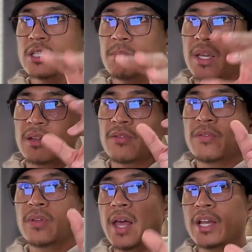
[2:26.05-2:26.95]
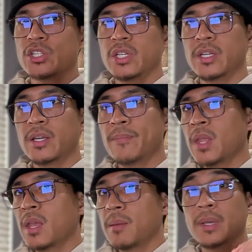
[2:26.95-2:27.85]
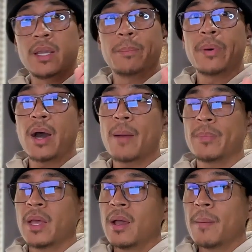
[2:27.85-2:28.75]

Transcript: make it flashy, make it pop.